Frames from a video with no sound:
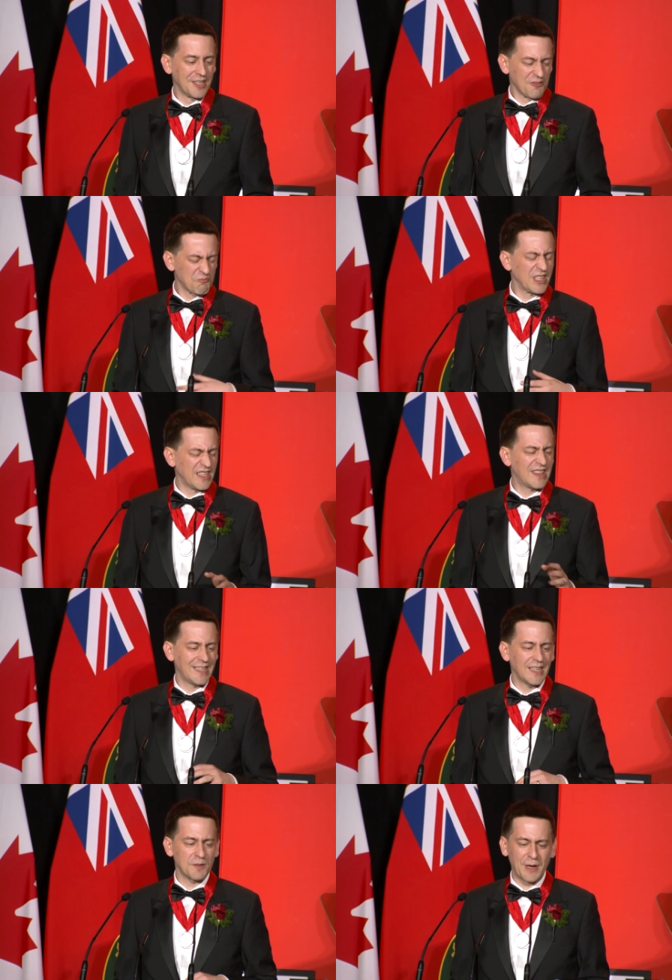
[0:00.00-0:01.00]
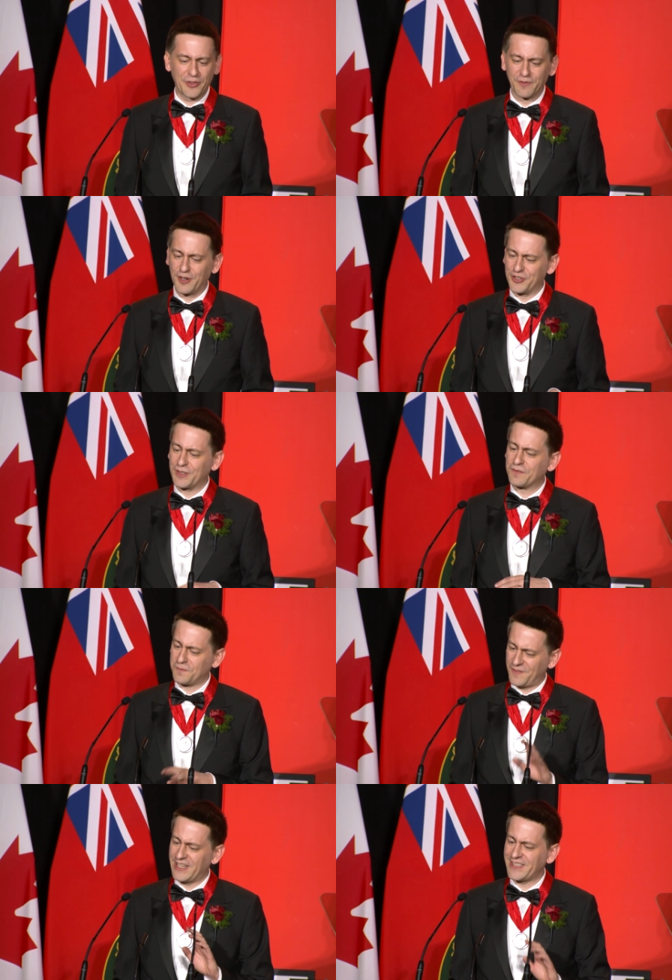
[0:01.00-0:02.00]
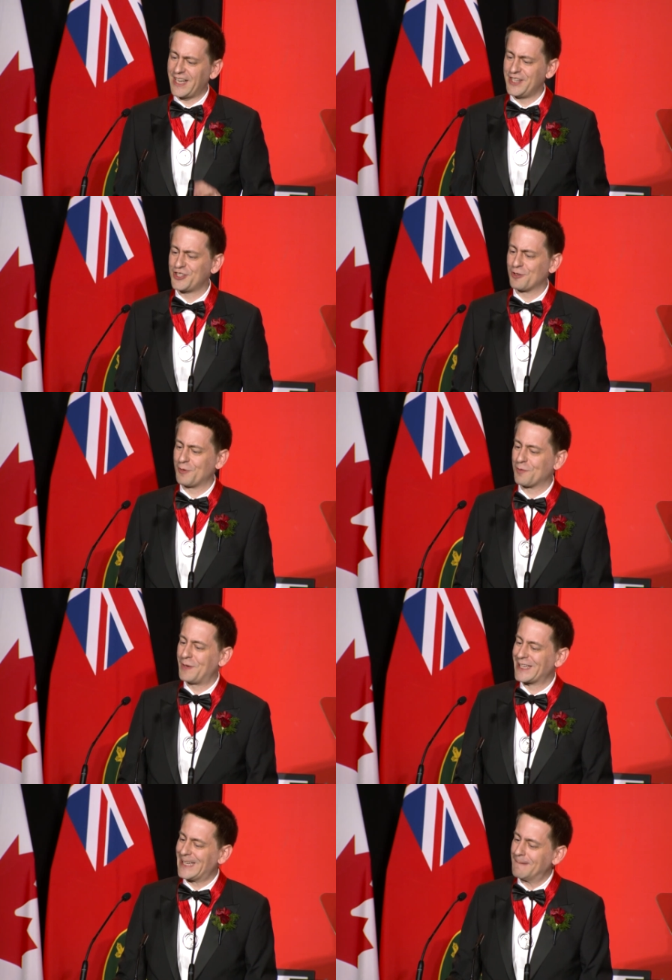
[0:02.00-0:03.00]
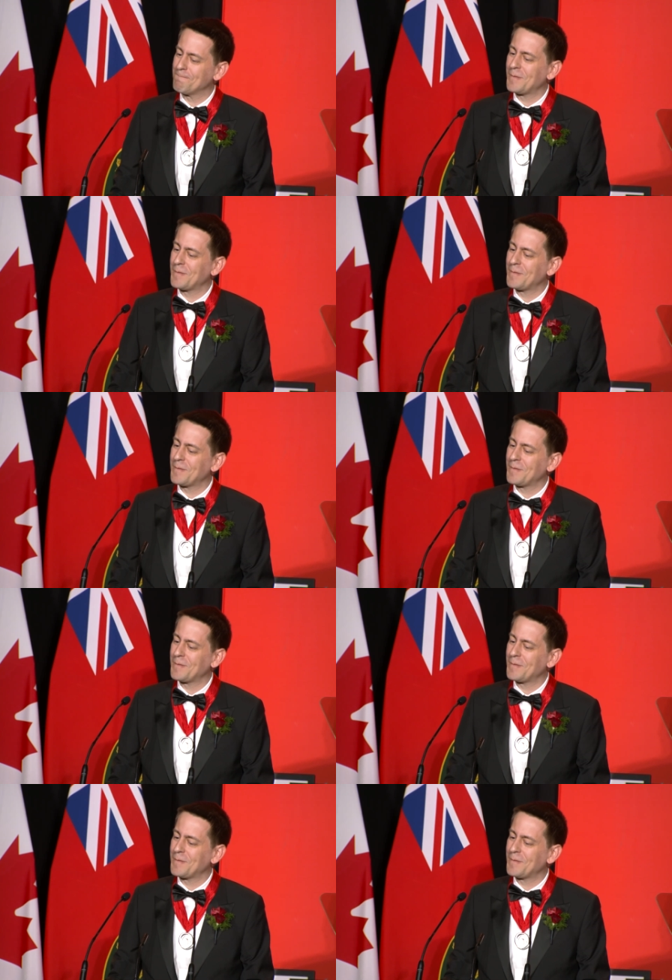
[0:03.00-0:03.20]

really thinking about the version from Fantasia with Mickey.